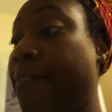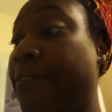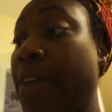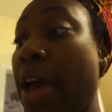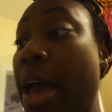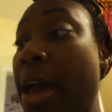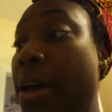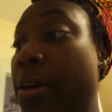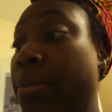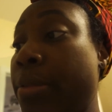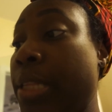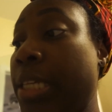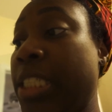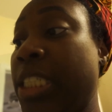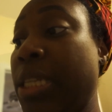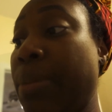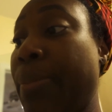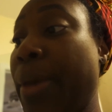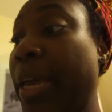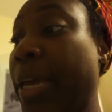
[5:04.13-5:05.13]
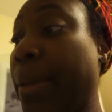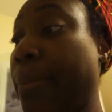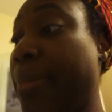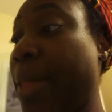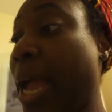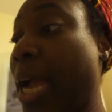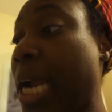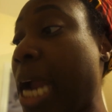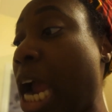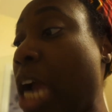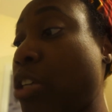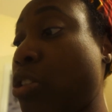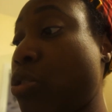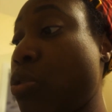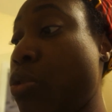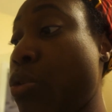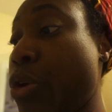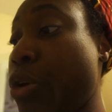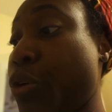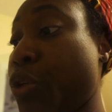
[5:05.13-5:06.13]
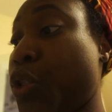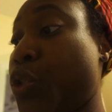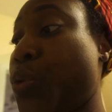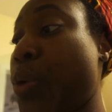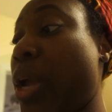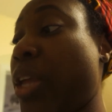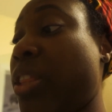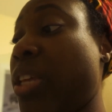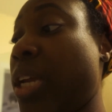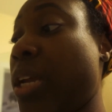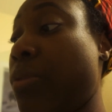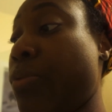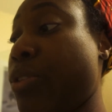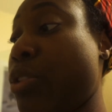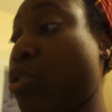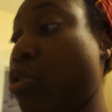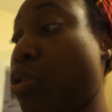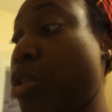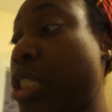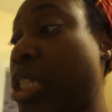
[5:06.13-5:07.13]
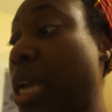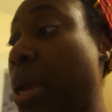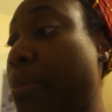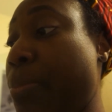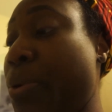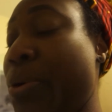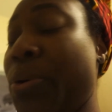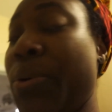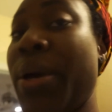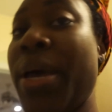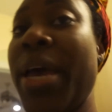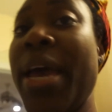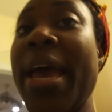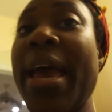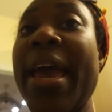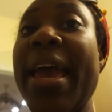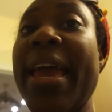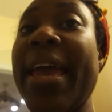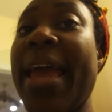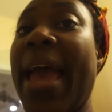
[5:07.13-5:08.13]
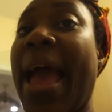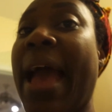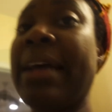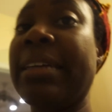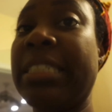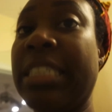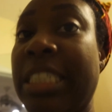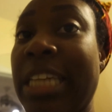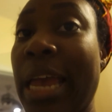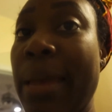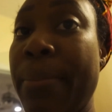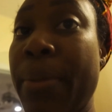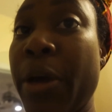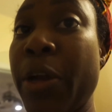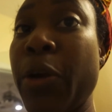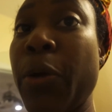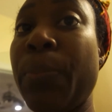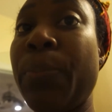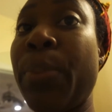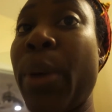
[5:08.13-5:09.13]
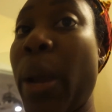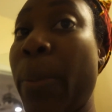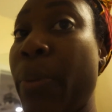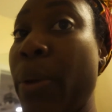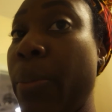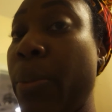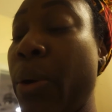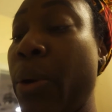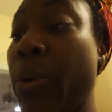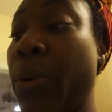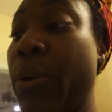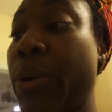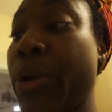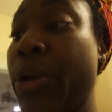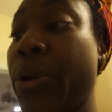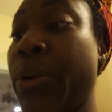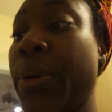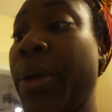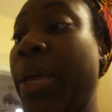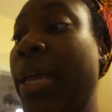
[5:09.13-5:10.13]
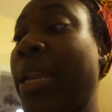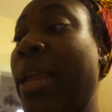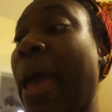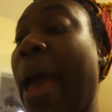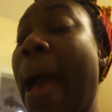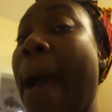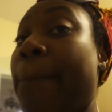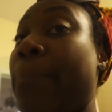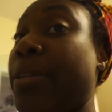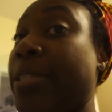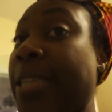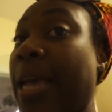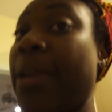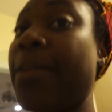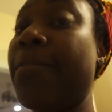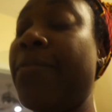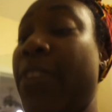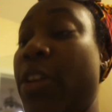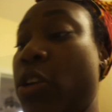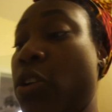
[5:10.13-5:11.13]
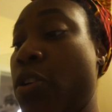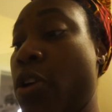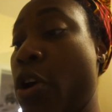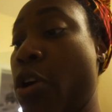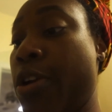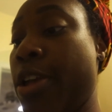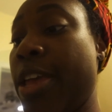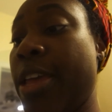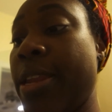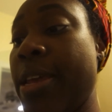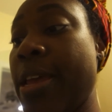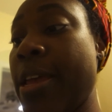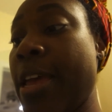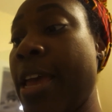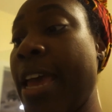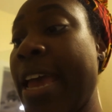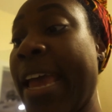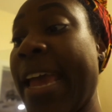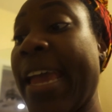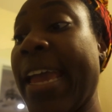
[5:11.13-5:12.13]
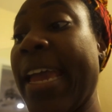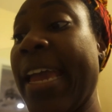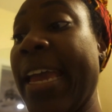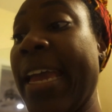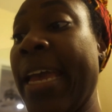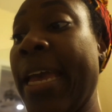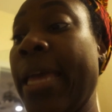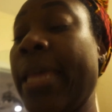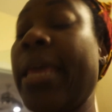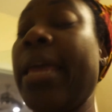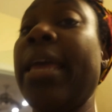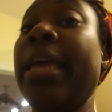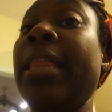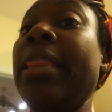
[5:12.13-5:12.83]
found this Jamaican Black Castor Oil Strengthening and Restore Shampoo. It has shea butter, peppermint oil, and apple cider vinegar in it. And it